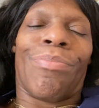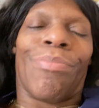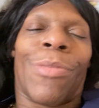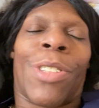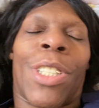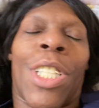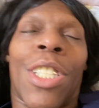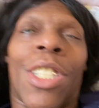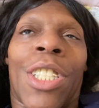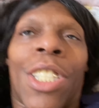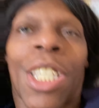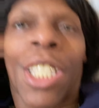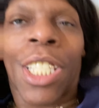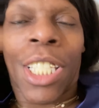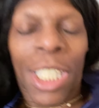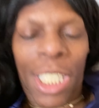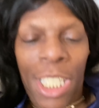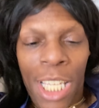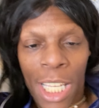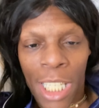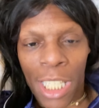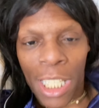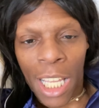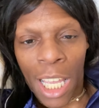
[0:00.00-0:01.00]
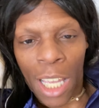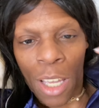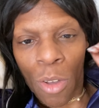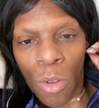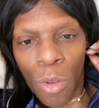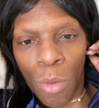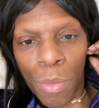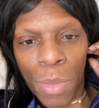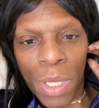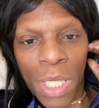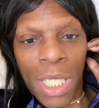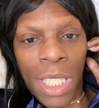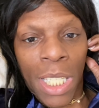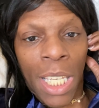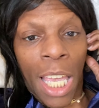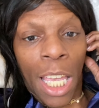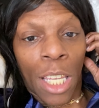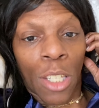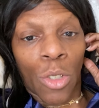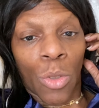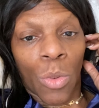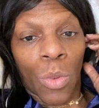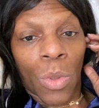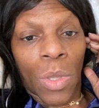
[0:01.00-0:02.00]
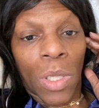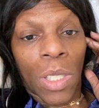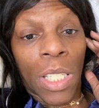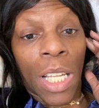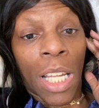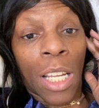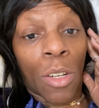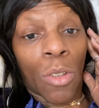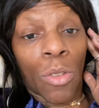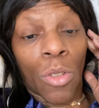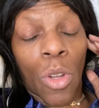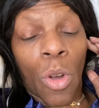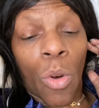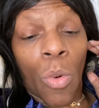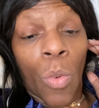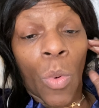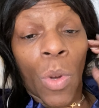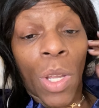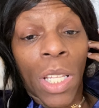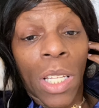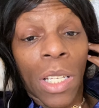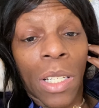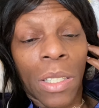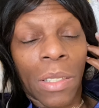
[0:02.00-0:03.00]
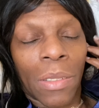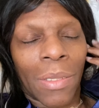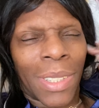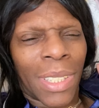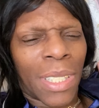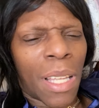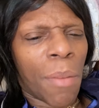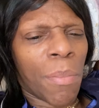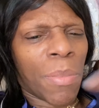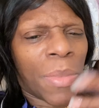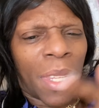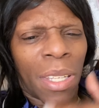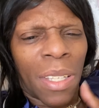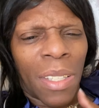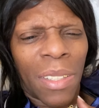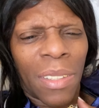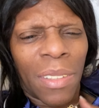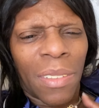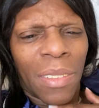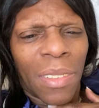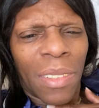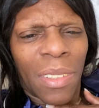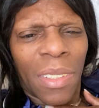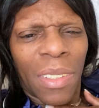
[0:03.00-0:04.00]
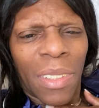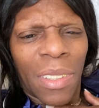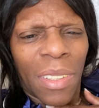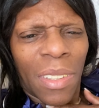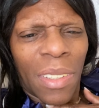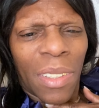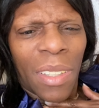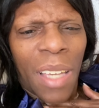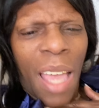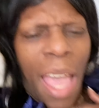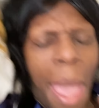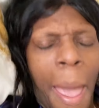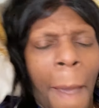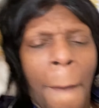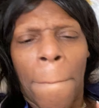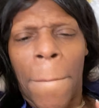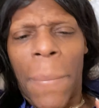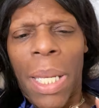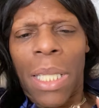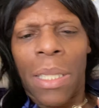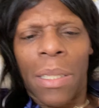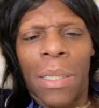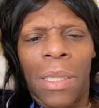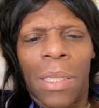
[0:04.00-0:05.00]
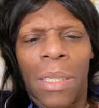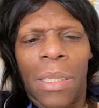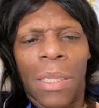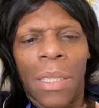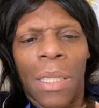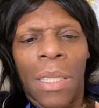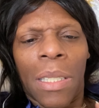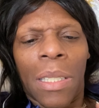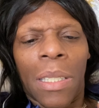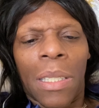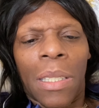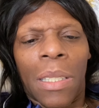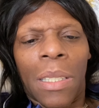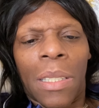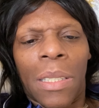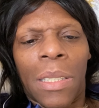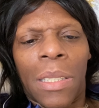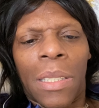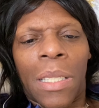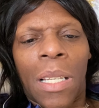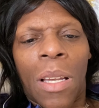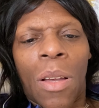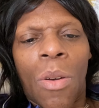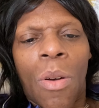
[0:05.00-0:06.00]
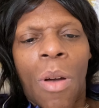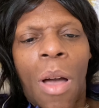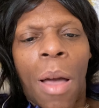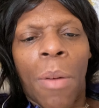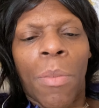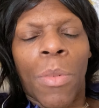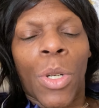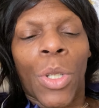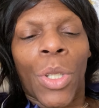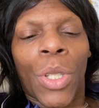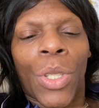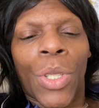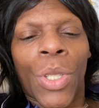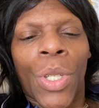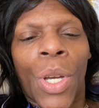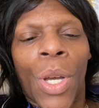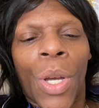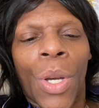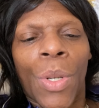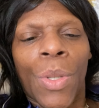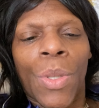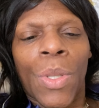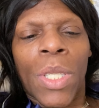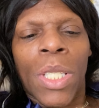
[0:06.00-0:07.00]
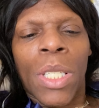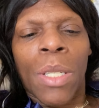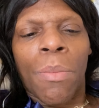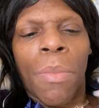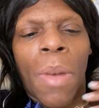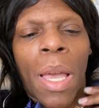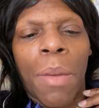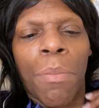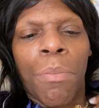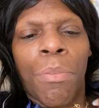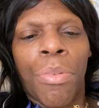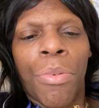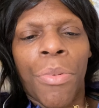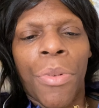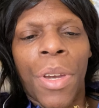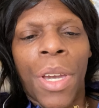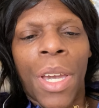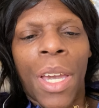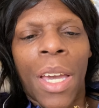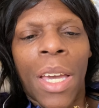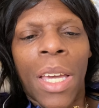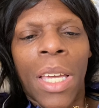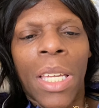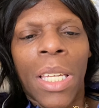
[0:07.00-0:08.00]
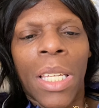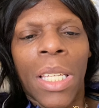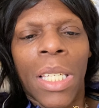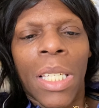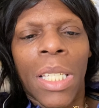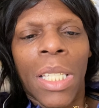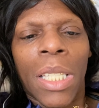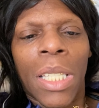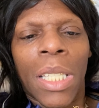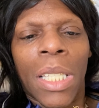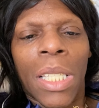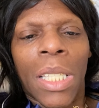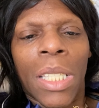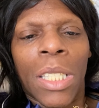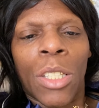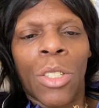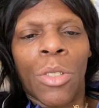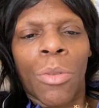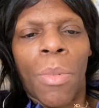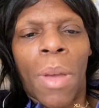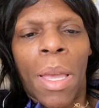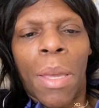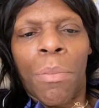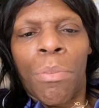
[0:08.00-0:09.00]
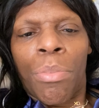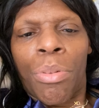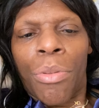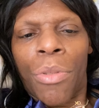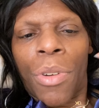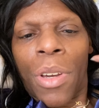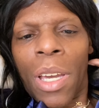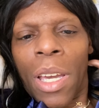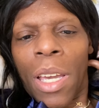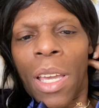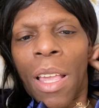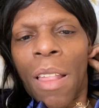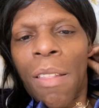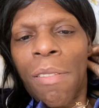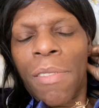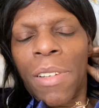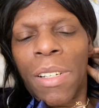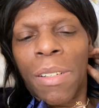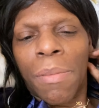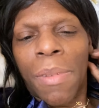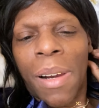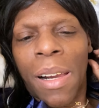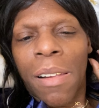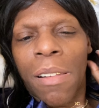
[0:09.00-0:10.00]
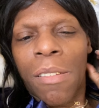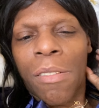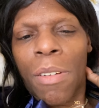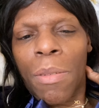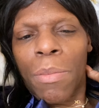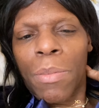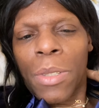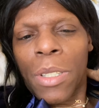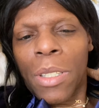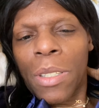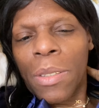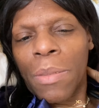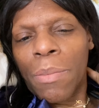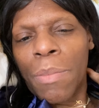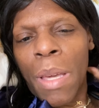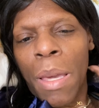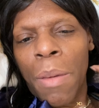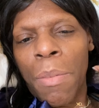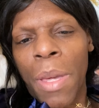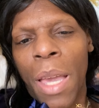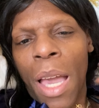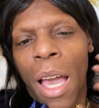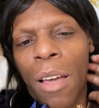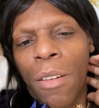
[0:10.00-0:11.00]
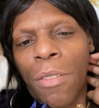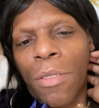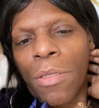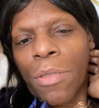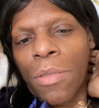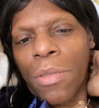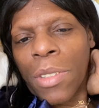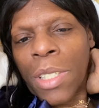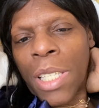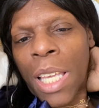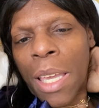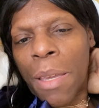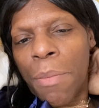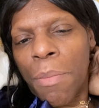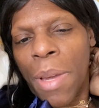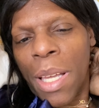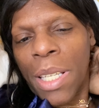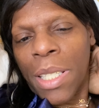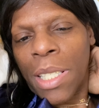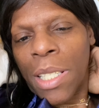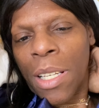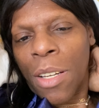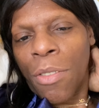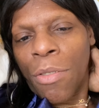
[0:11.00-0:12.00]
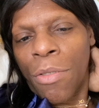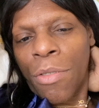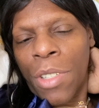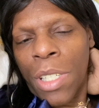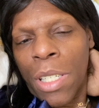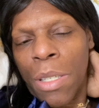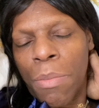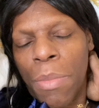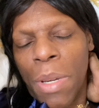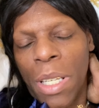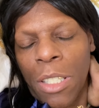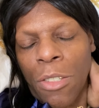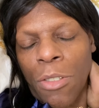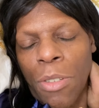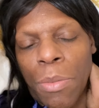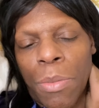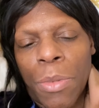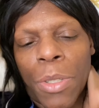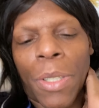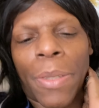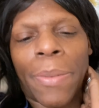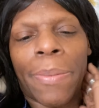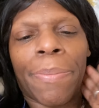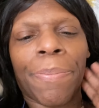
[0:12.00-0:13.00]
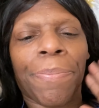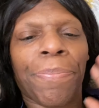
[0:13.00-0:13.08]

since they said they're going to be scheduled and they don't know when the, something happened. So, I'm going to go to my prayer, to my prayer and read my scripture. Maybe I'll take myself, read my scripture.